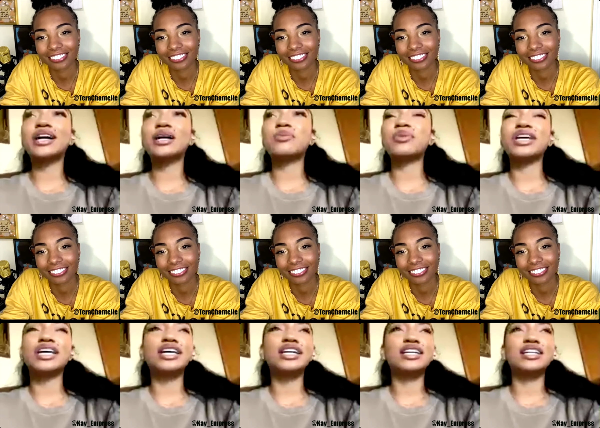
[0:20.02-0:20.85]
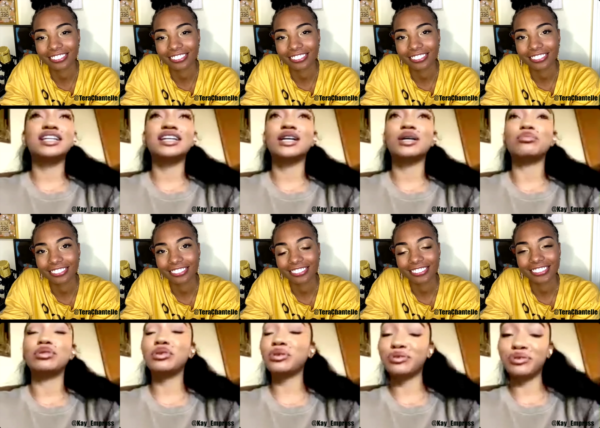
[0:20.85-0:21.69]
Speaker 1: in a
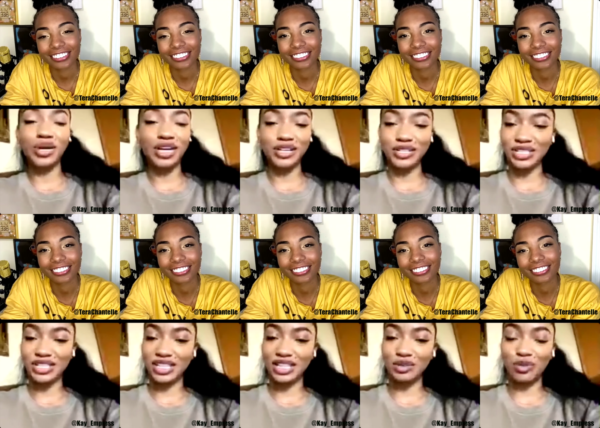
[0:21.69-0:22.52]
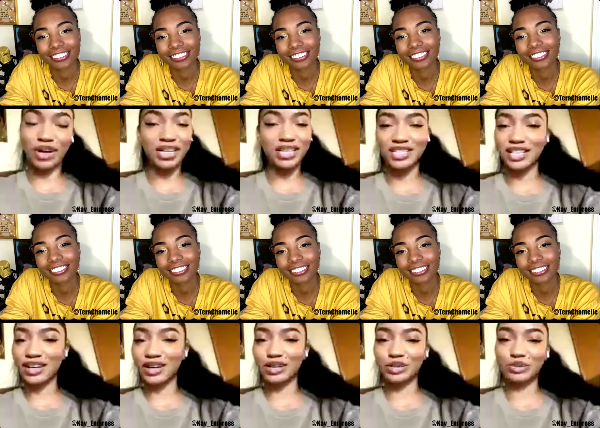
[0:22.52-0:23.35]
beautiful energy, ready to take on the
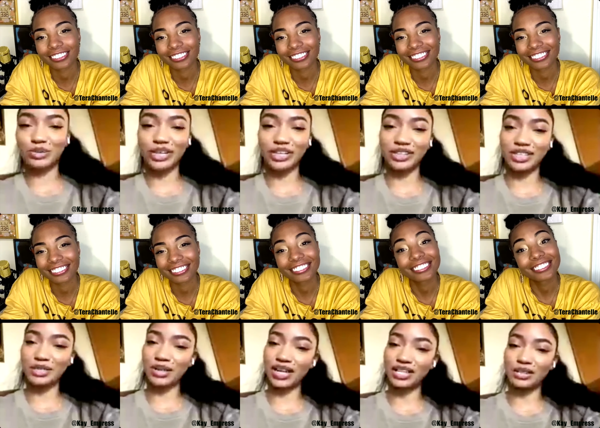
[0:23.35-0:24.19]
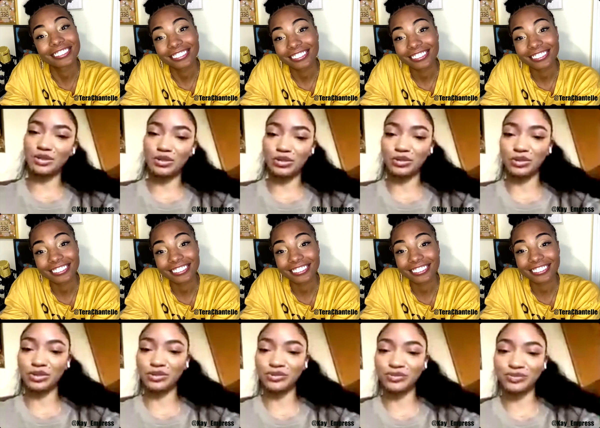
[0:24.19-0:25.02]
world as, as usual.
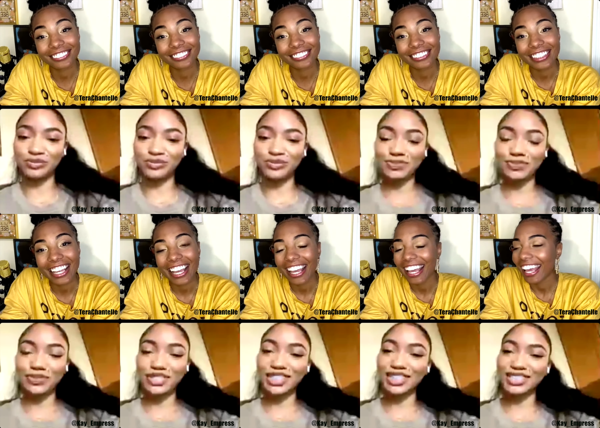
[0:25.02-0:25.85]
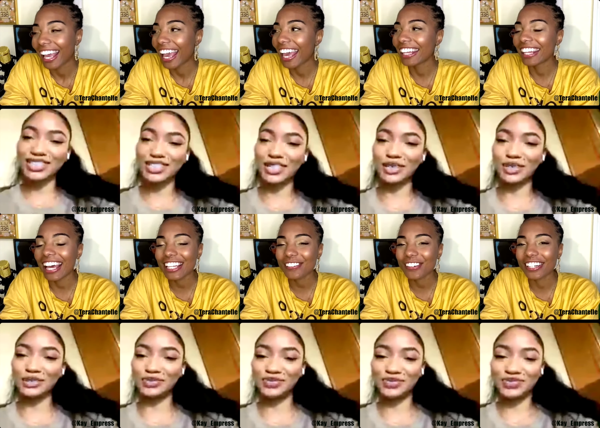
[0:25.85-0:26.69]
Speaker 2: And that's
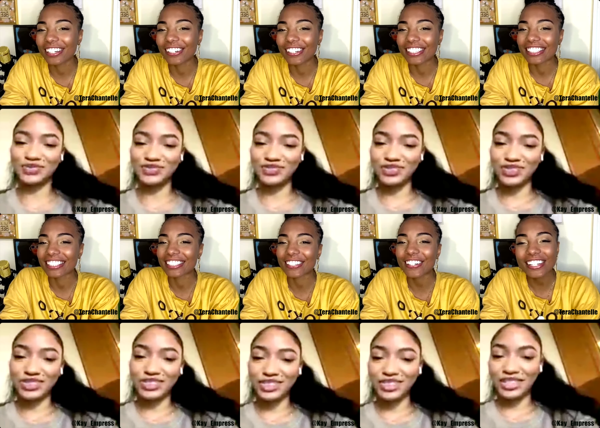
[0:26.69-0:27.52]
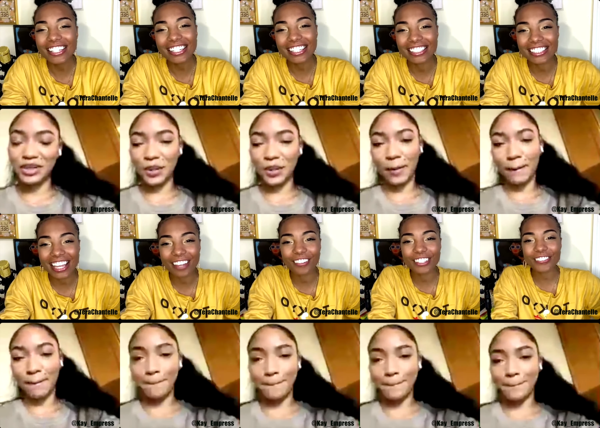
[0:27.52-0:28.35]
where it all starts. Like once
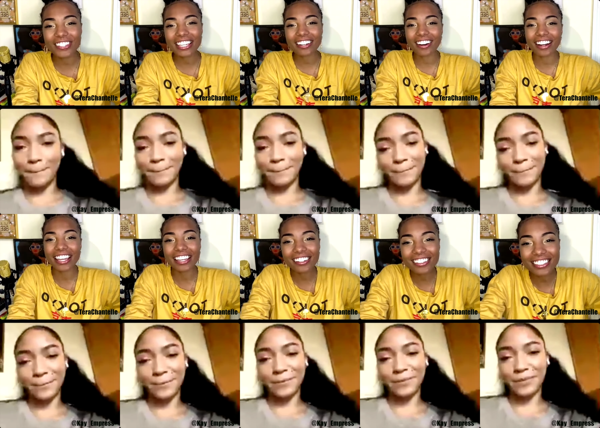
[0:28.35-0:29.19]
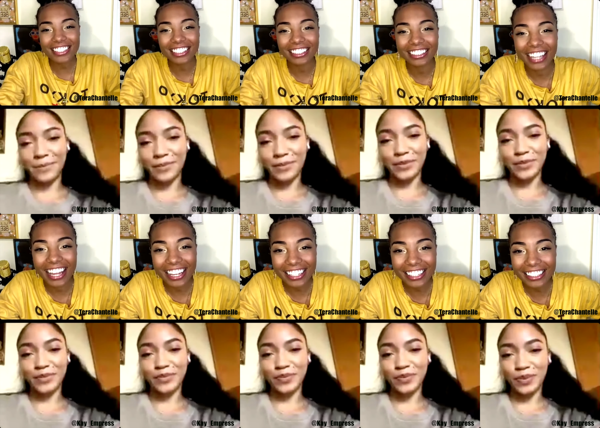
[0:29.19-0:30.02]
we get our energy
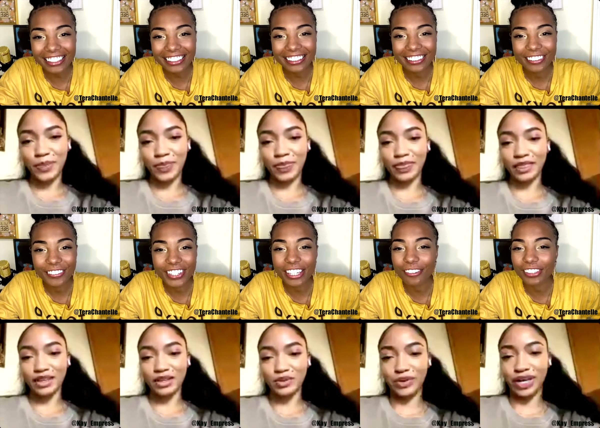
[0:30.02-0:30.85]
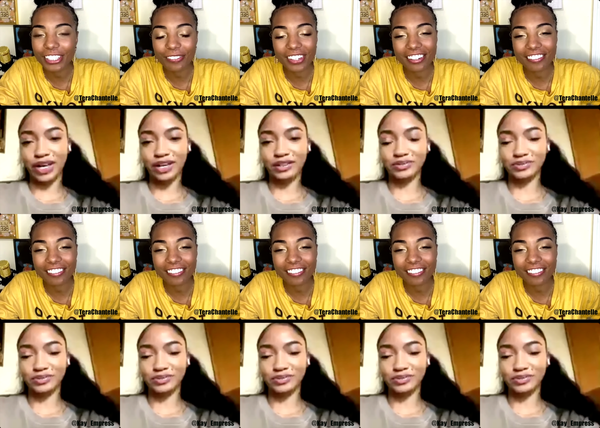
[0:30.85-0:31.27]
aligned, we can really manifest